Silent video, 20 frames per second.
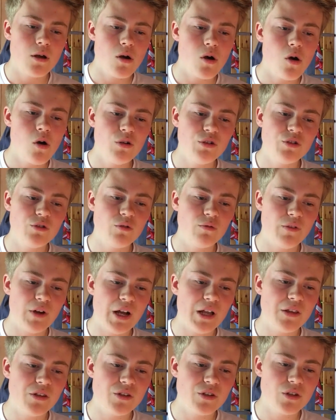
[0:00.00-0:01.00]
Arsenal
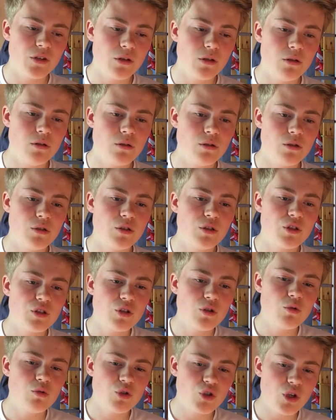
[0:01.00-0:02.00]
fans...
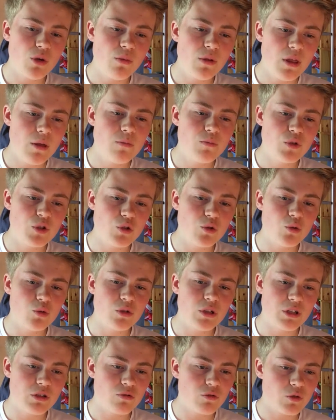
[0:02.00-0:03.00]
some of them do
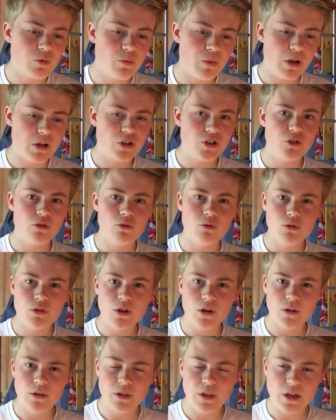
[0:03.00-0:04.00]
disrespect
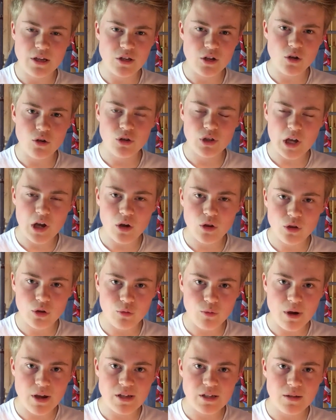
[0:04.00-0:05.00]
Giroud. They
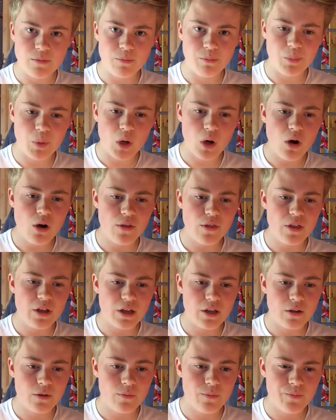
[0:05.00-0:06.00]
underrate him, but I
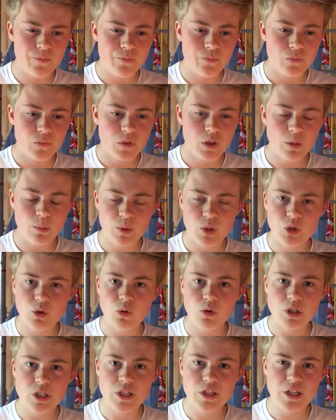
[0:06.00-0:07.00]
think the
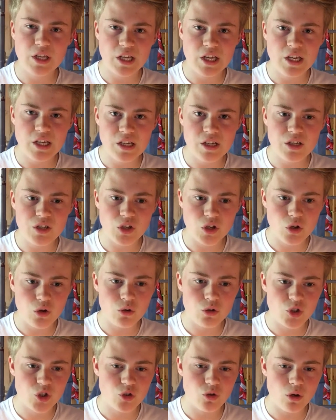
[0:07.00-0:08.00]
majority think he is a
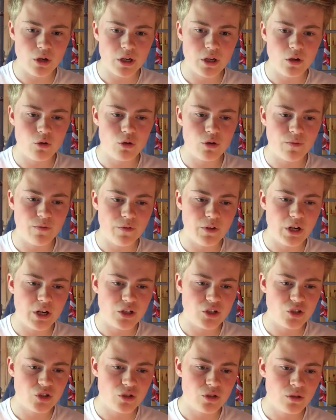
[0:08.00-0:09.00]
good striker who can
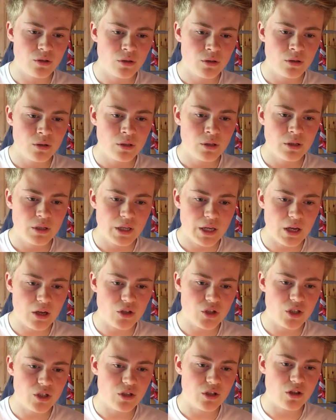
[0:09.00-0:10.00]
get
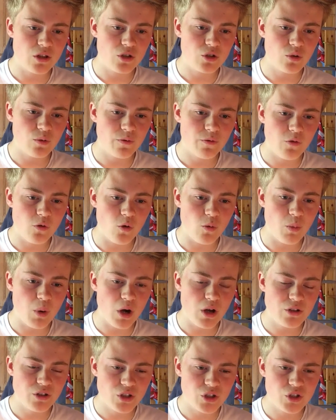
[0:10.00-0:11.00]
us into the top 4. But
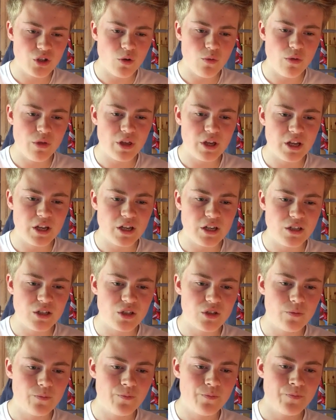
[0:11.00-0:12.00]
I just don't think
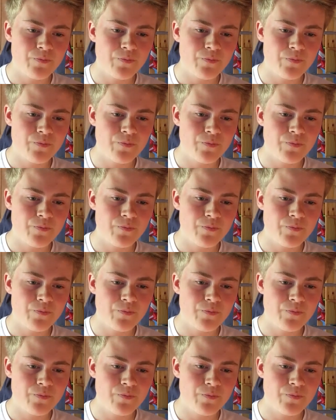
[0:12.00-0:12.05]
he's